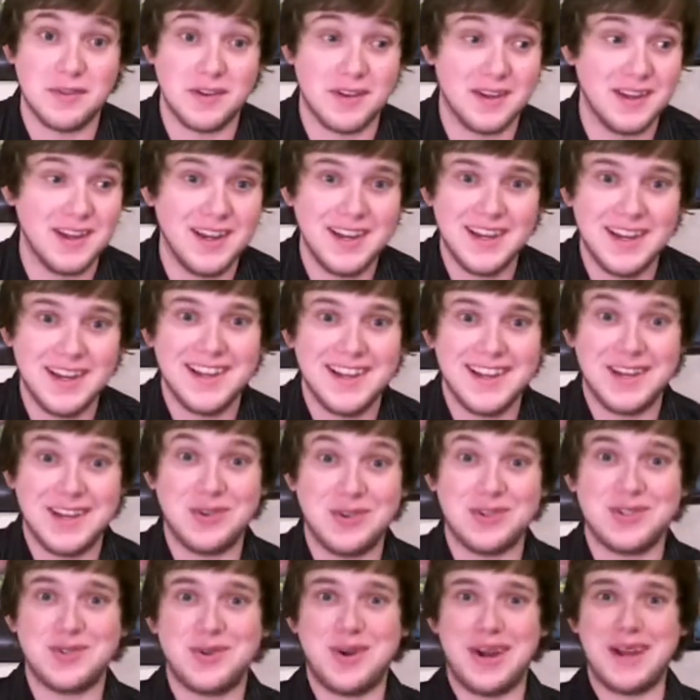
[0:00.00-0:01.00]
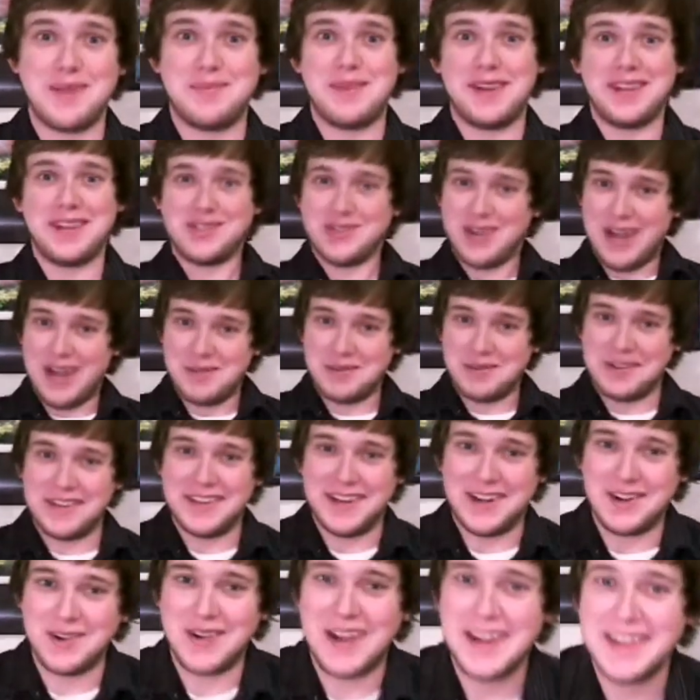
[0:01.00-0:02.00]
And there was quite a bit of drama
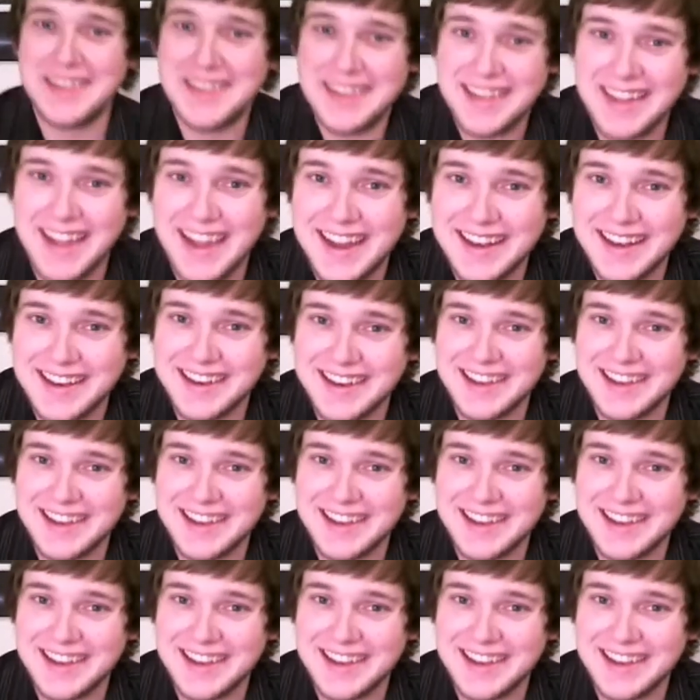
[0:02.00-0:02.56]
there right at the end,